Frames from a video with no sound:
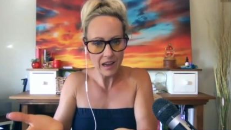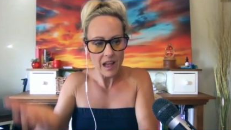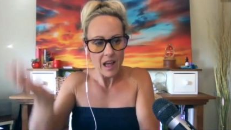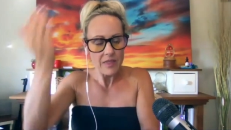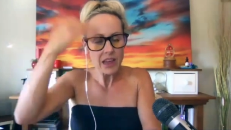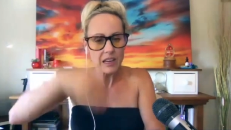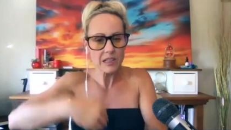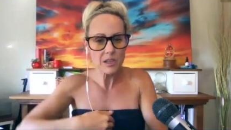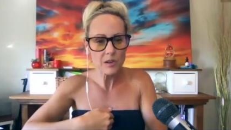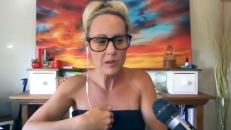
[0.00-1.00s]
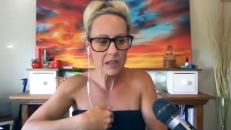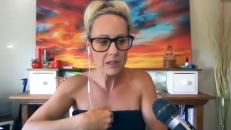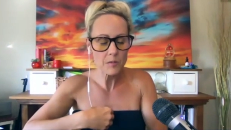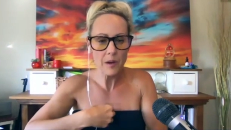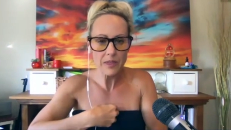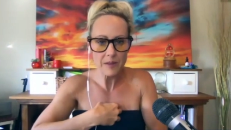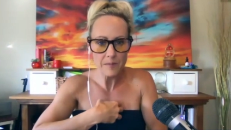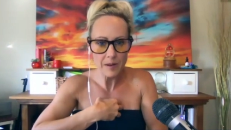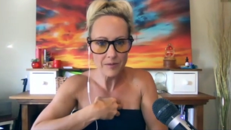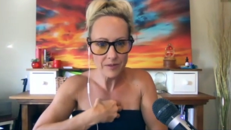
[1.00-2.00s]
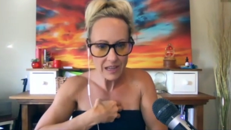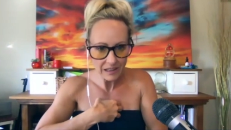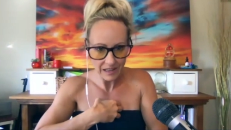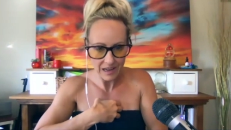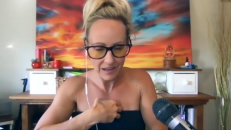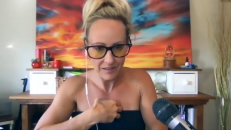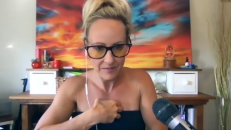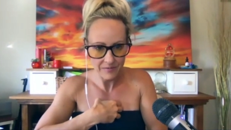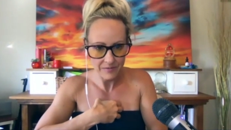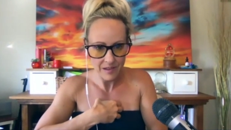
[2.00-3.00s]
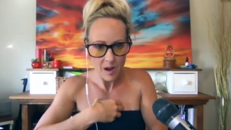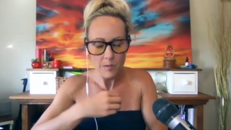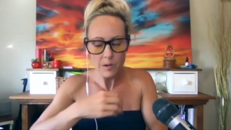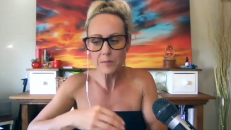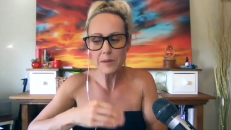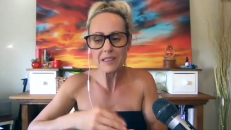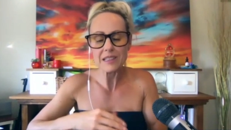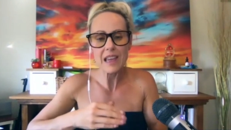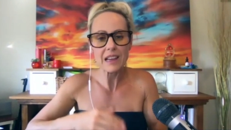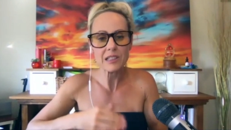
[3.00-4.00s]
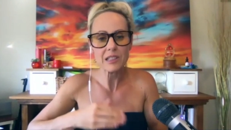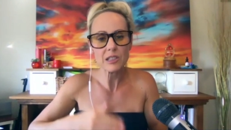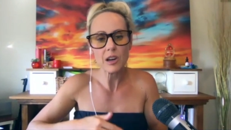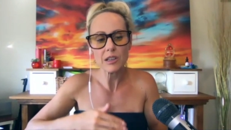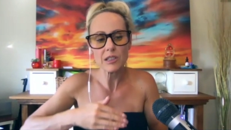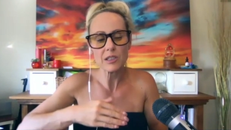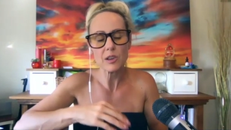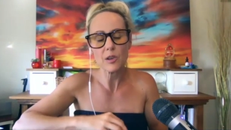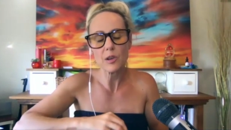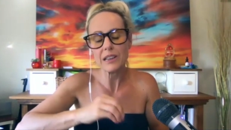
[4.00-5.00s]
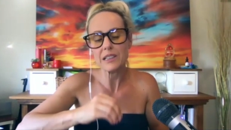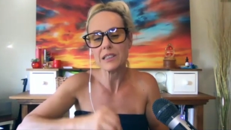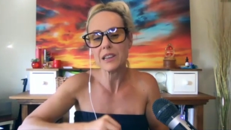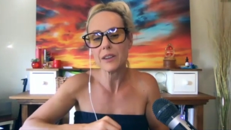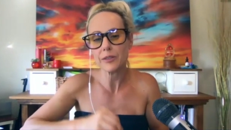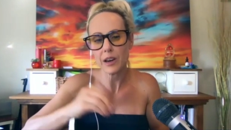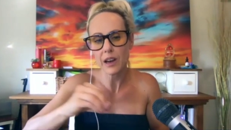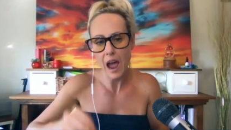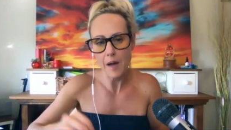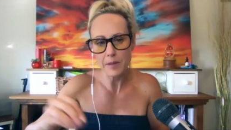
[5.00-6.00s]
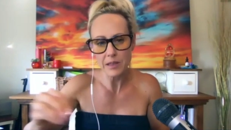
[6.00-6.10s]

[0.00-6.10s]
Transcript: they can tune into what they've been feeling, which means they can start to create different habits